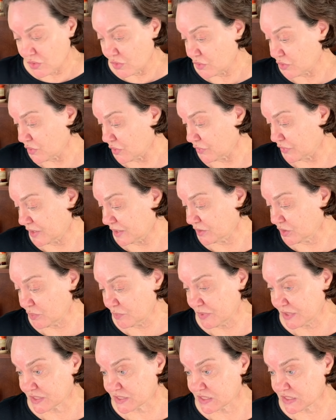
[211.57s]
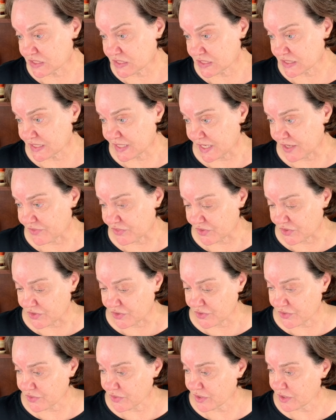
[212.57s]
So then you mix it
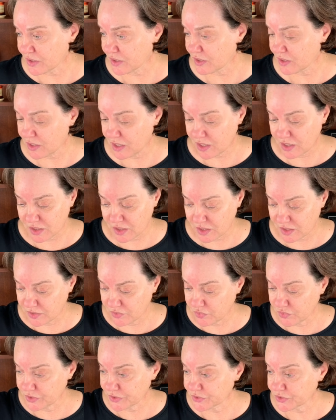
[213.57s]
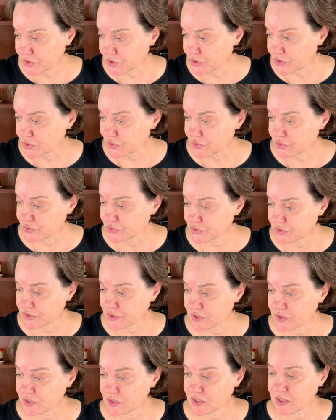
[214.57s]
together. I will use
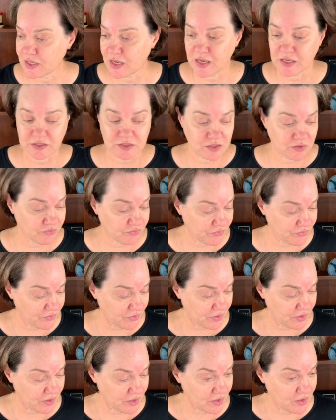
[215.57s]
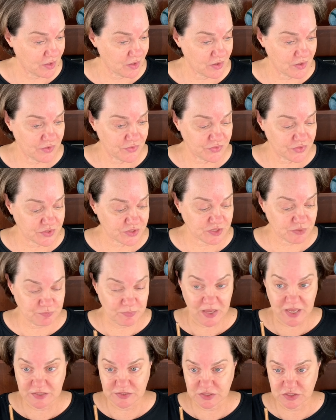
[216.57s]
the end of this
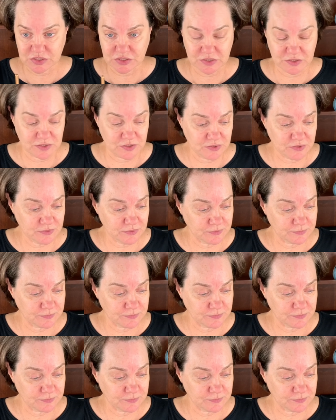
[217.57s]
pencil.